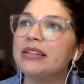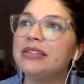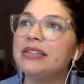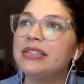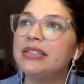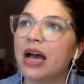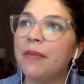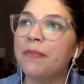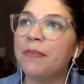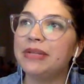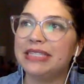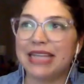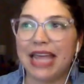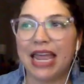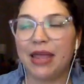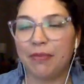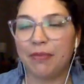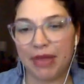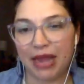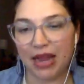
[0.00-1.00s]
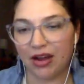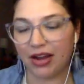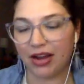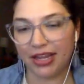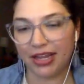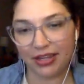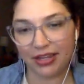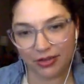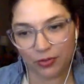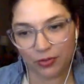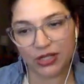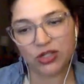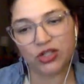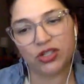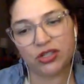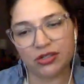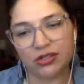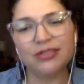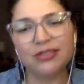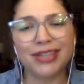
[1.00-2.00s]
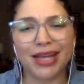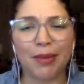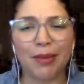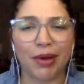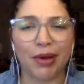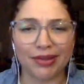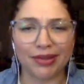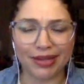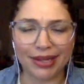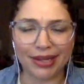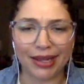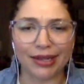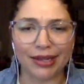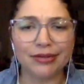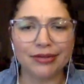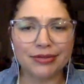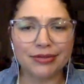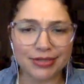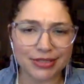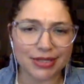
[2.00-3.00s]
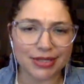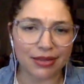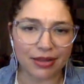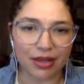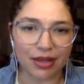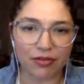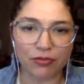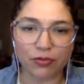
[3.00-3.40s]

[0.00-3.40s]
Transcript: Dump Date Marry, which come on, Leanne, say the F word.